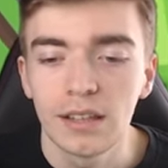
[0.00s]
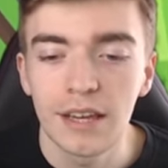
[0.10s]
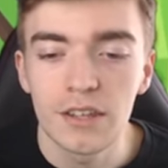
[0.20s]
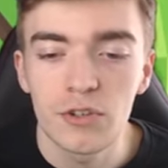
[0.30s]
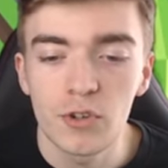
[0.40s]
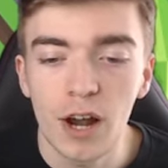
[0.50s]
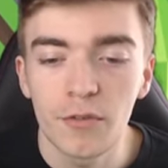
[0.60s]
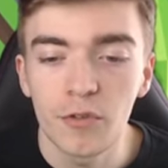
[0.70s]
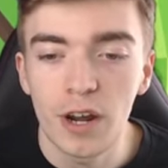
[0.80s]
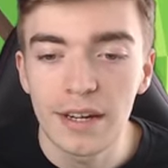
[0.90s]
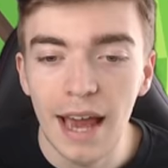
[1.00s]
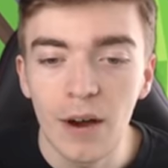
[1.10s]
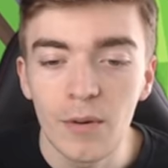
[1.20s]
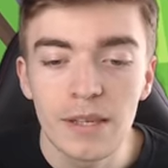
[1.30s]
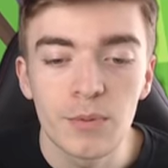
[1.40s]
Like the giraffe right
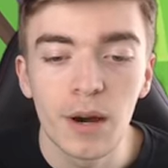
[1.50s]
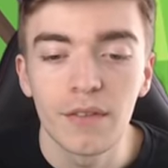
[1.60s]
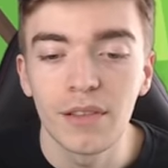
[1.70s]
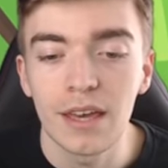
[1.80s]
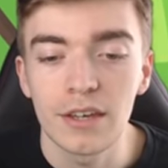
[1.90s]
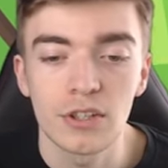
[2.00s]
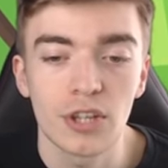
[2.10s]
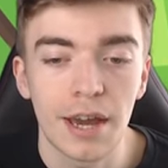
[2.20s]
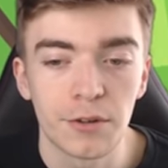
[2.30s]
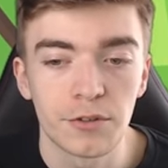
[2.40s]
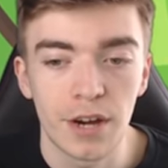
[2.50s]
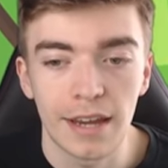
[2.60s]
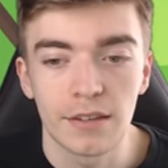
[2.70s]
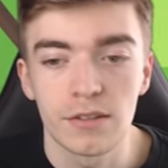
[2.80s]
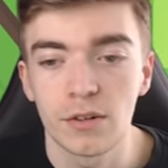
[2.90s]
now is worth like shadow
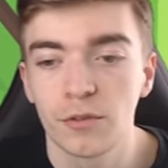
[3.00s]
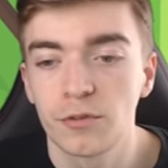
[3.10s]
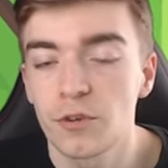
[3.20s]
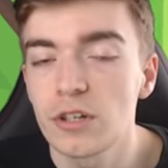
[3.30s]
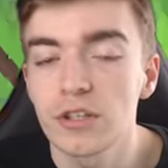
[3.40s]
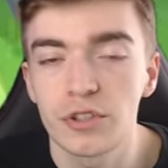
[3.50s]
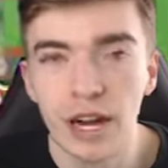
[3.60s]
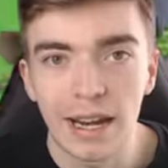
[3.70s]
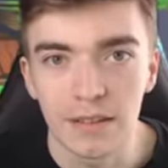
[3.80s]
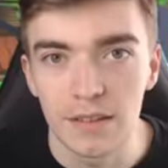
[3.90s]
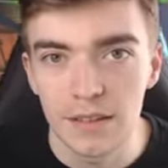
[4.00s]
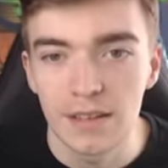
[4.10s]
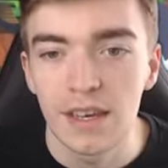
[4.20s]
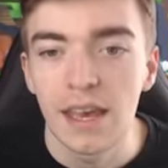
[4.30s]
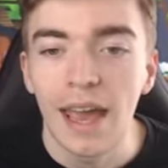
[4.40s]
dragons or frost
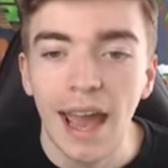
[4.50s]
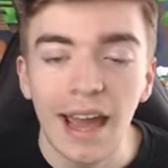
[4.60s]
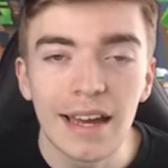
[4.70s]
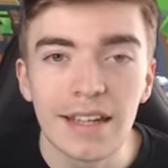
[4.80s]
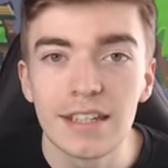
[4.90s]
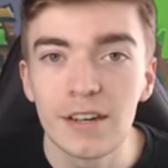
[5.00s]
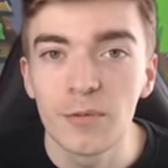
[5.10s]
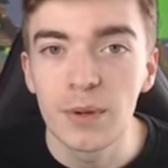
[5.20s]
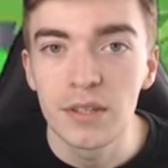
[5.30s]
dragons. And if